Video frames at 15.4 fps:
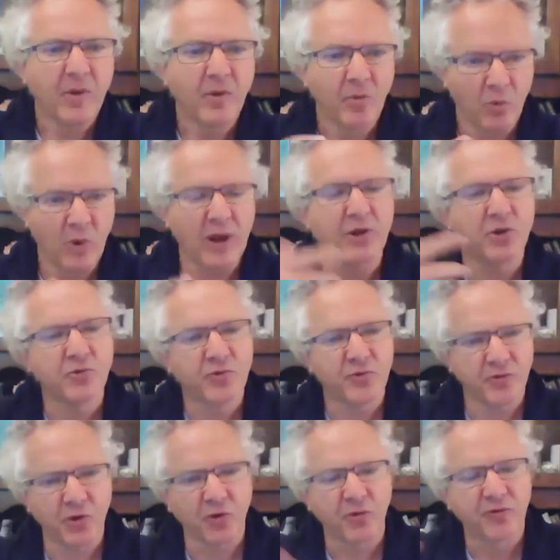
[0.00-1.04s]
where
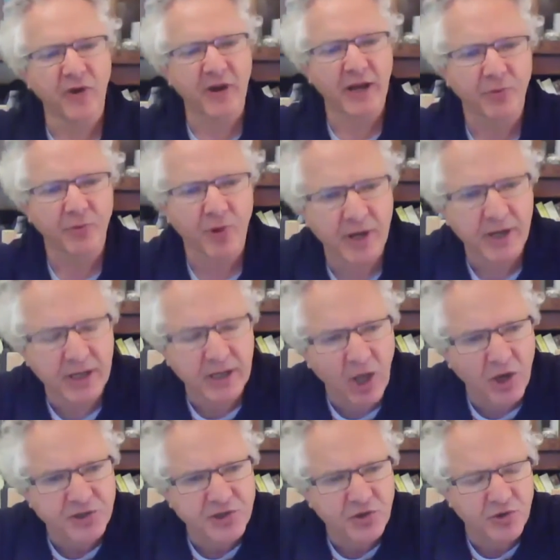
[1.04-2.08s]
you're feeling really
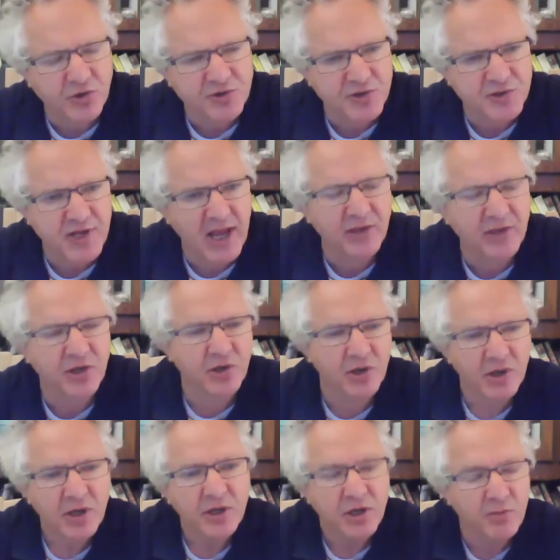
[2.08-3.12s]
light across the sand. And
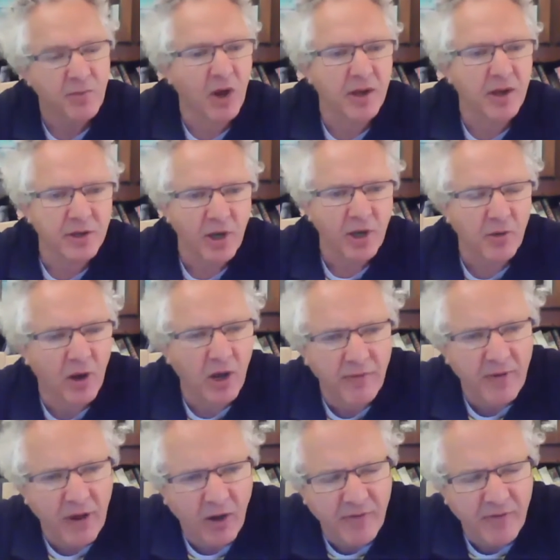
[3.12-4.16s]
you might, you know,
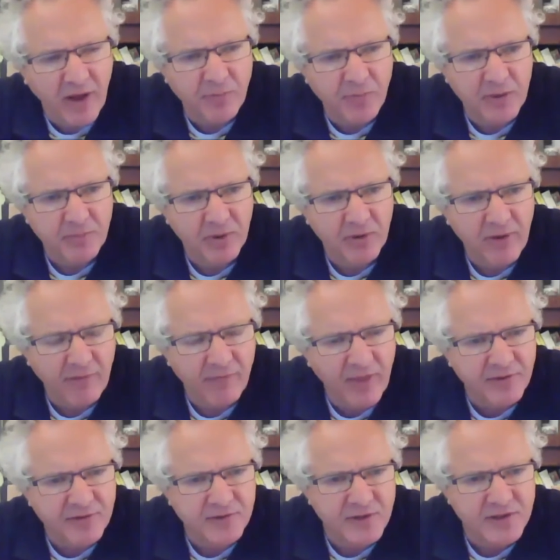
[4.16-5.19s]
I've had people that
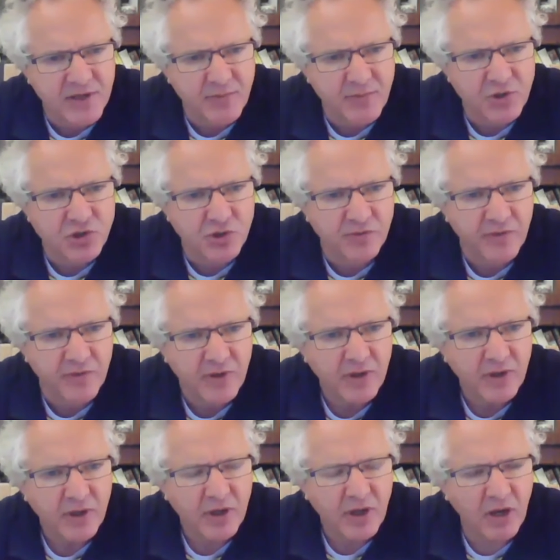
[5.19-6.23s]
have this image of
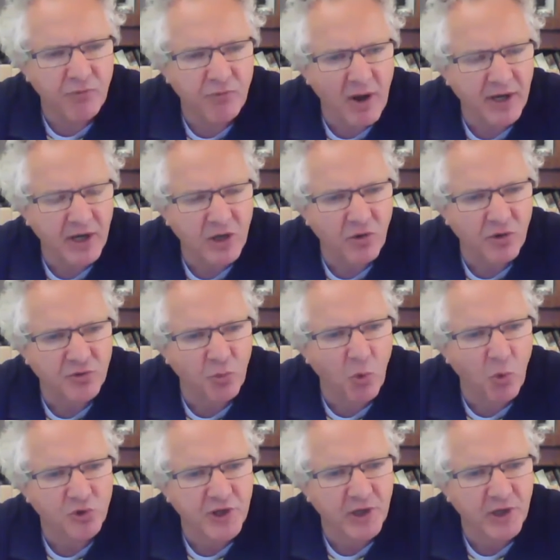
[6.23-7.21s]
running across water,